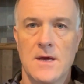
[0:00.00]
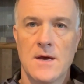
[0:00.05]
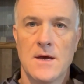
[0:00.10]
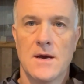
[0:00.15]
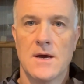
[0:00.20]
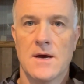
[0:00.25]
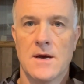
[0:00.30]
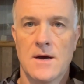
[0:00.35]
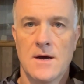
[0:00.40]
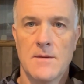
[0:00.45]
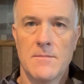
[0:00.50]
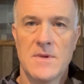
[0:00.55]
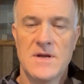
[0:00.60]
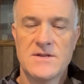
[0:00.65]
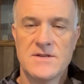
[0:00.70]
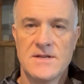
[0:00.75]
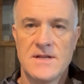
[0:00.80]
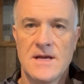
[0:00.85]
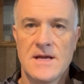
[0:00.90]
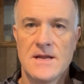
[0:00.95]
I
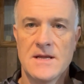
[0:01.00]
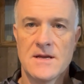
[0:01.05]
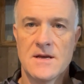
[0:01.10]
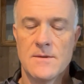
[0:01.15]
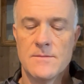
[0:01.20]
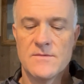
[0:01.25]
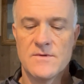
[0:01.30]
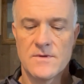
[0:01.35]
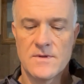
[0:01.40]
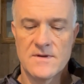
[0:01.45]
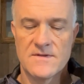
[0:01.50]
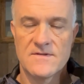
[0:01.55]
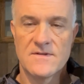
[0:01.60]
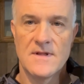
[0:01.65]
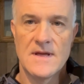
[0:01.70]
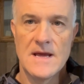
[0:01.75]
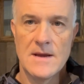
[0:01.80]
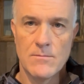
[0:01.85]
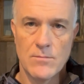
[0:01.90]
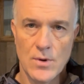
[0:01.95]
mentioned that it comes with a
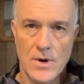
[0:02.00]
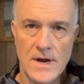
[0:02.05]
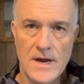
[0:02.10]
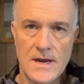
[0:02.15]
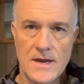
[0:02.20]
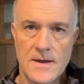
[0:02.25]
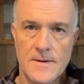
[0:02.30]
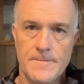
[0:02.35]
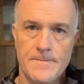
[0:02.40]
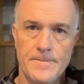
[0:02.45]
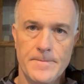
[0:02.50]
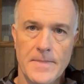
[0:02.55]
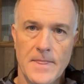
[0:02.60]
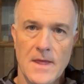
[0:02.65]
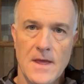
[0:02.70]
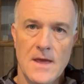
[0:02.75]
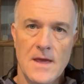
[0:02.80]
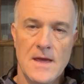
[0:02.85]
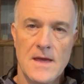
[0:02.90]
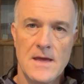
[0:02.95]
slant brake,
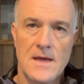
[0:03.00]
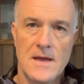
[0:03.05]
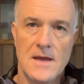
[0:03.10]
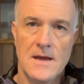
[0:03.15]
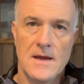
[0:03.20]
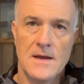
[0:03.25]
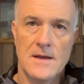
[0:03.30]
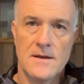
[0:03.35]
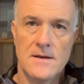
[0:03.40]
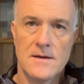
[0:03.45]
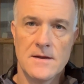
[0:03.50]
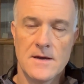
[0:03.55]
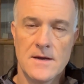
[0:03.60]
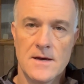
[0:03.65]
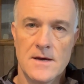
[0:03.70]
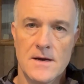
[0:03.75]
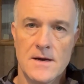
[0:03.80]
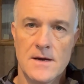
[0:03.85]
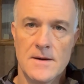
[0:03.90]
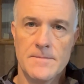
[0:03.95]
and
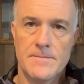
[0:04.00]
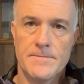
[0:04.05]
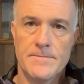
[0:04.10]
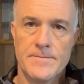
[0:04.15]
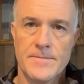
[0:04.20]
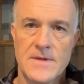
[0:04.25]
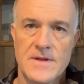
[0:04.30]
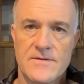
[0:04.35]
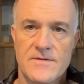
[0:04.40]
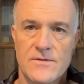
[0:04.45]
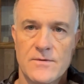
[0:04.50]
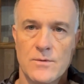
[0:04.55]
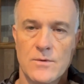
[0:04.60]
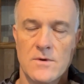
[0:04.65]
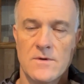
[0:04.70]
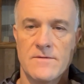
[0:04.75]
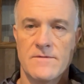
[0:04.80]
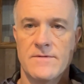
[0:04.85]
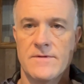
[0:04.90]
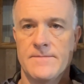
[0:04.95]
it's sort
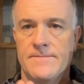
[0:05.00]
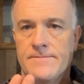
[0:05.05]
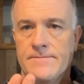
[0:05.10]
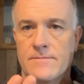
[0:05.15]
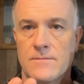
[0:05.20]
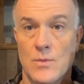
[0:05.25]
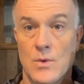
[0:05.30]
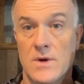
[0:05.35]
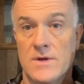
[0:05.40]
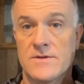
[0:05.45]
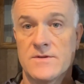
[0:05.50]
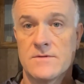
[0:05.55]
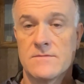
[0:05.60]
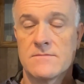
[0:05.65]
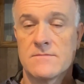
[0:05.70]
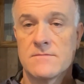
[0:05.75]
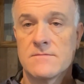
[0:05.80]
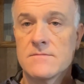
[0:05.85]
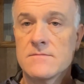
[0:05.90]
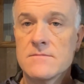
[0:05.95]
of
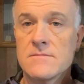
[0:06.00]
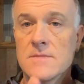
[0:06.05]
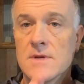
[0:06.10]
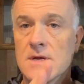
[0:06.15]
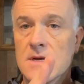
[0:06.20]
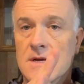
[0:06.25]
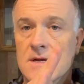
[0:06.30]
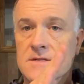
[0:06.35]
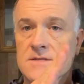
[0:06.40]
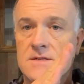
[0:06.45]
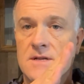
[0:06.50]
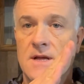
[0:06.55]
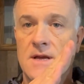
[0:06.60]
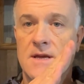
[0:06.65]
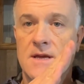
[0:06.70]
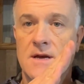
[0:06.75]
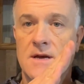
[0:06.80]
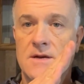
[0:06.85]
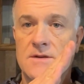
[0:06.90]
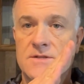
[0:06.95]
it's
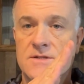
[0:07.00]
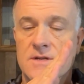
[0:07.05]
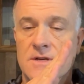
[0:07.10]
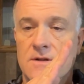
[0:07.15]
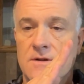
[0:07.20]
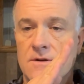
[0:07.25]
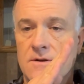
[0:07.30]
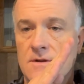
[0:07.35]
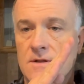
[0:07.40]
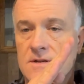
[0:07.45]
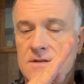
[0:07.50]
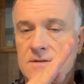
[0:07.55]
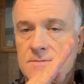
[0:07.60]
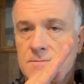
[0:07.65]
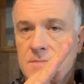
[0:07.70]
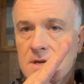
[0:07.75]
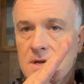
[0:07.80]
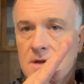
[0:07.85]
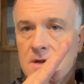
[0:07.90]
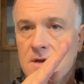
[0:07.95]
like a cylinder that's
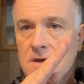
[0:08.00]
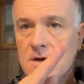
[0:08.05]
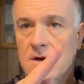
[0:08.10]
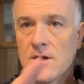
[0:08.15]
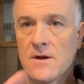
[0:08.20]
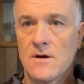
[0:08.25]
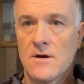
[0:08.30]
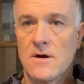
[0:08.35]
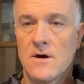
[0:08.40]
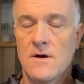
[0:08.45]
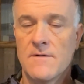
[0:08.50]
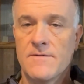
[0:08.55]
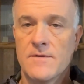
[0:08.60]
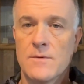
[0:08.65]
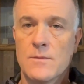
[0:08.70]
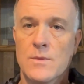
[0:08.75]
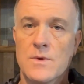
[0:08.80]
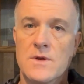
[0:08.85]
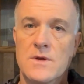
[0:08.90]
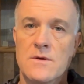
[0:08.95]
been cut off,
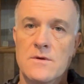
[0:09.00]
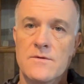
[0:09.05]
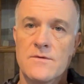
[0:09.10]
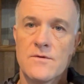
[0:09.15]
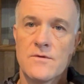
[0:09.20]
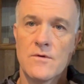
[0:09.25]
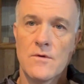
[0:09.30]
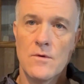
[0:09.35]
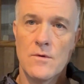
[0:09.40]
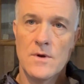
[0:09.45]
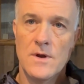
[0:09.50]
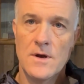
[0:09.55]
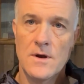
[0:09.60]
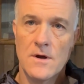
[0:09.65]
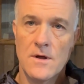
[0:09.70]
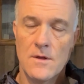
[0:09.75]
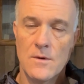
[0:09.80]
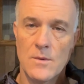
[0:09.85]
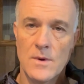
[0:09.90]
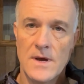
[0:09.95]
and when you screw it in
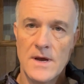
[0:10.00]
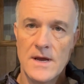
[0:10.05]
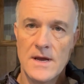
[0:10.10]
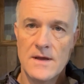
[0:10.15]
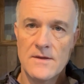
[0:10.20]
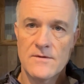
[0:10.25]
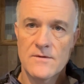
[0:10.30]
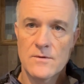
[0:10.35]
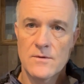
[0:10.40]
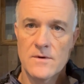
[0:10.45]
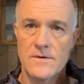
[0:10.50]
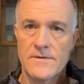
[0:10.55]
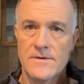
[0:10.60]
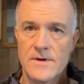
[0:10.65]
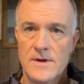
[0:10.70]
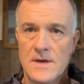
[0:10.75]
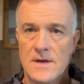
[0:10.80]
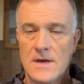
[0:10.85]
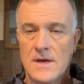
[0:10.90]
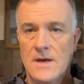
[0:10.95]
all the way, it sort of
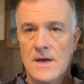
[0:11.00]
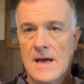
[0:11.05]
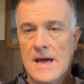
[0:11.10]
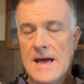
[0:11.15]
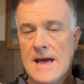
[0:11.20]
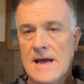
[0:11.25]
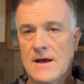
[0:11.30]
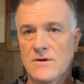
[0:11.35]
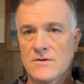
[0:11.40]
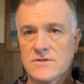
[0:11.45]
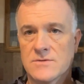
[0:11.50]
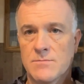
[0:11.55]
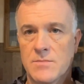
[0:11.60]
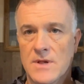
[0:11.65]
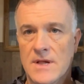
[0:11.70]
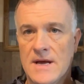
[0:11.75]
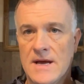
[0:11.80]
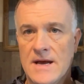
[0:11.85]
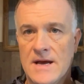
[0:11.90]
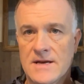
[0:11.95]
angles
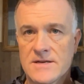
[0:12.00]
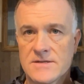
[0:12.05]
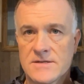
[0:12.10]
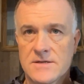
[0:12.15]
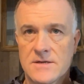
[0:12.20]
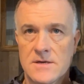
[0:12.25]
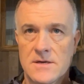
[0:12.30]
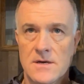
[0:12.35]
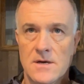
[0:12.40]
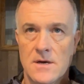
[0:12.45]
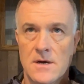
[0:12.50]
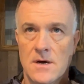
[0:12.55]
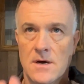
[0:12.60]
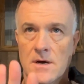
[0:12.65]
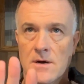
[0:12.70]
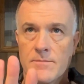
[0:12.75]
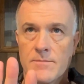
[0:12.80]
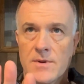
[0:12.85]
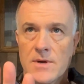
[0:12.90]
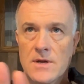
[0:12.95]
blast
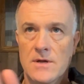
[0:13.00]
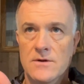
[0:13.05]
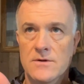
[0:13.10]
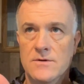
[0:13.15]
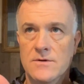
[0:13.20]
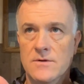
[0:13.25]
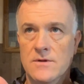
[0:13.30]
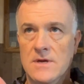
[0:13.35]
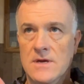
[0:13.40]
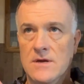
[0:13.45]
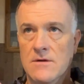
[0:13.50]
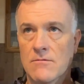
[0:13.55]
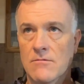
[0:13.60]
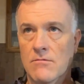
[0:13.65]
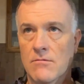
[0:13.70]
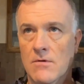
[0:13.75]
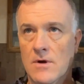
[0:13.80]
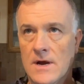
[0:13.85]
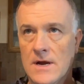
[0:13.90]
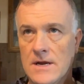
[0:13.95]
up and to the
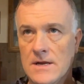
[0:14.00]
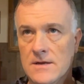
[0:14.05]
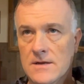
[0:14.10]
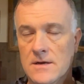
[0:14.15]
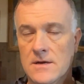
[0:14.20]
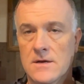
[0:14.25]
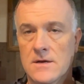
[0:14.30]
right.